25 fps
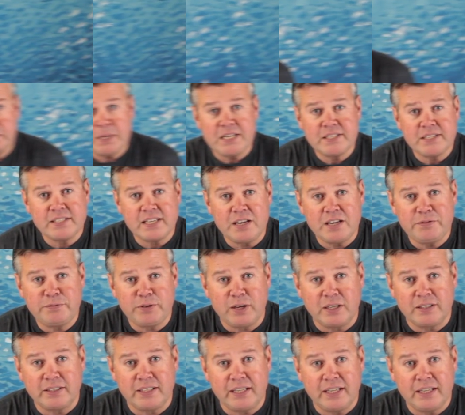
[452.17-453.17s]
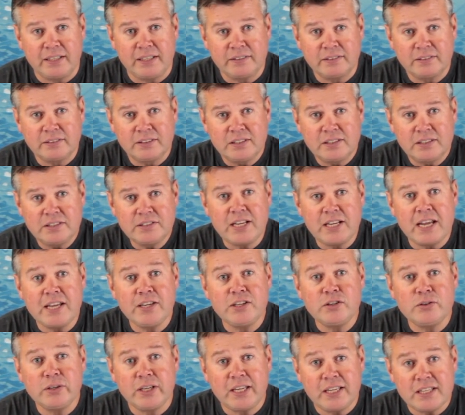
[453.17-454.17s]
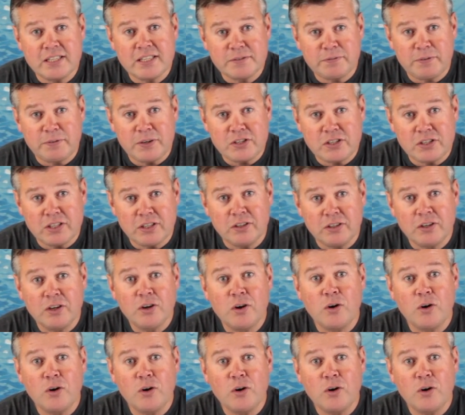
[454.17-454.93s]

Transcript: Be safe out there, take your kids fishing